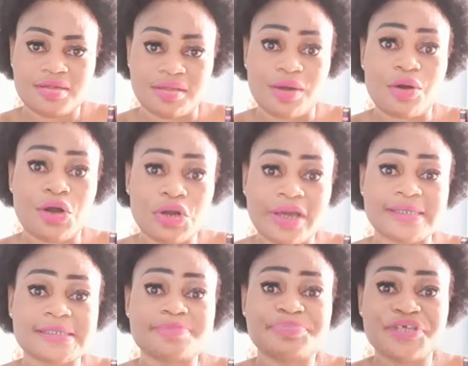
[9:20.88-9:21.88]
The color
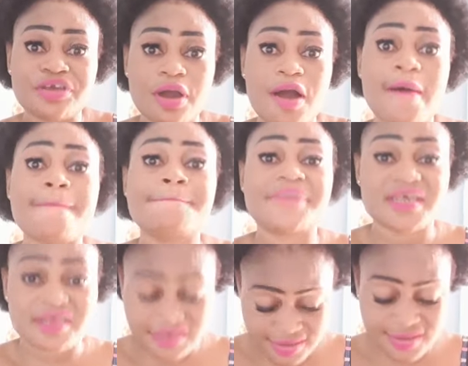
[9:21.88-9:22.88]
is pure
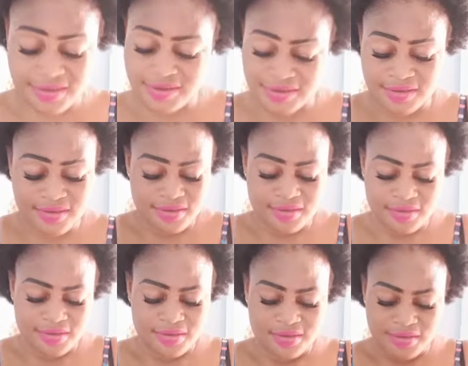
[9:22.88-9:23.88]
pink.
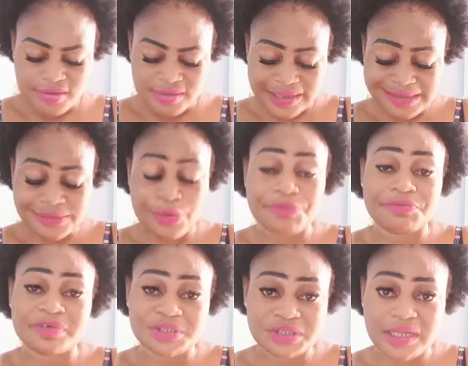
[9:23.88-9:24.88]
That's the
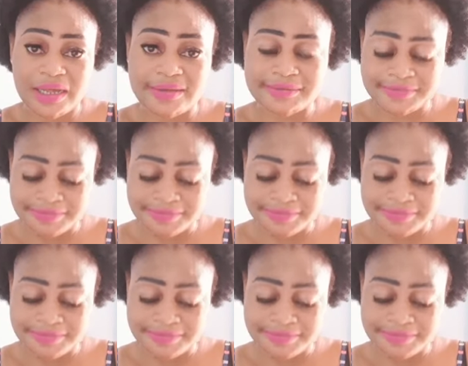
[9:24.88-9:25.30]
original.